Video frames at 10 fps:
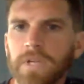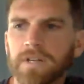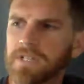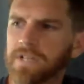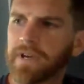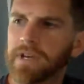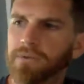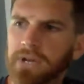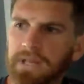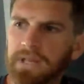Let's see if I can
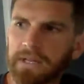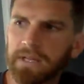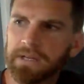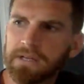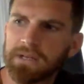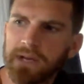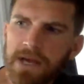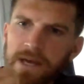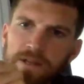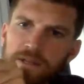read it like this.
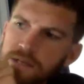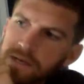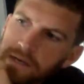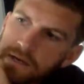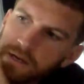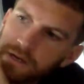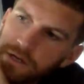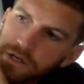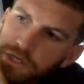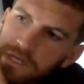And
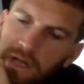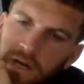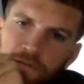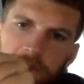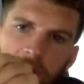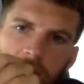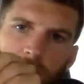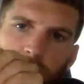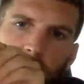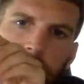she loved a little
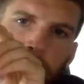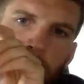boy.